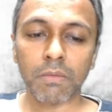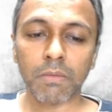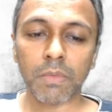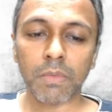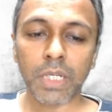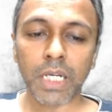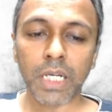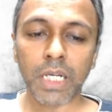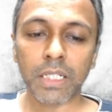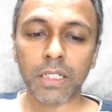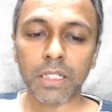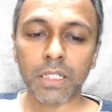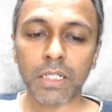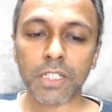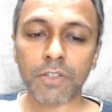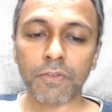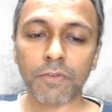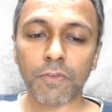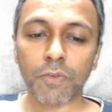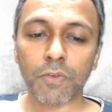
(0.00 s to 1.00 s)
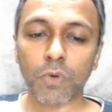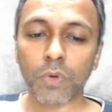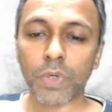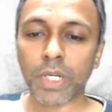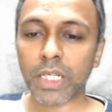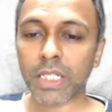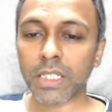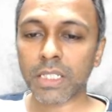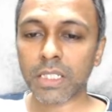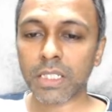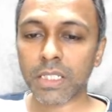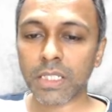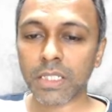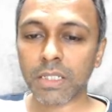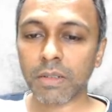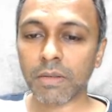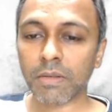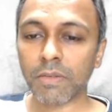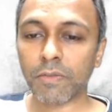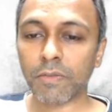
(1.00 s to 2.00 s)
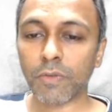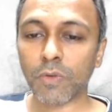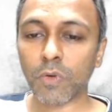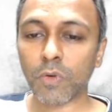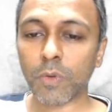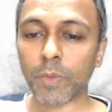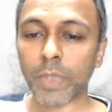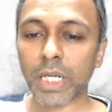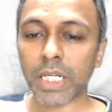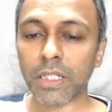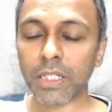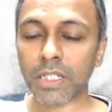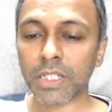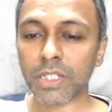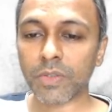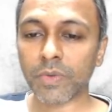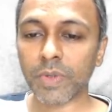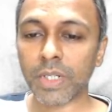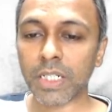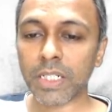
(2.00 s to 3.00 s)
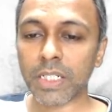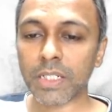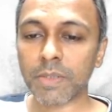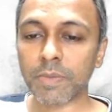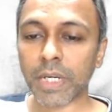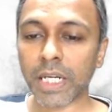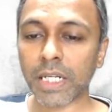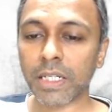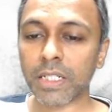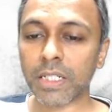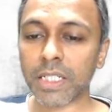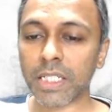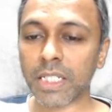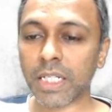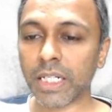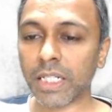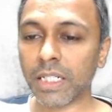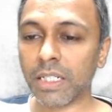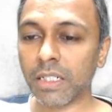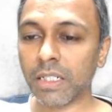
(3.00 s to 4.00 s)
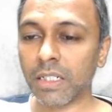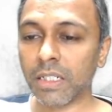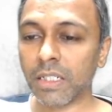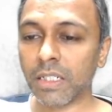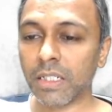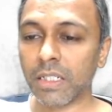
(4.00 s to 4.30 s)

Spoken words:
minus 4x, 4 minus 12 is minus 8,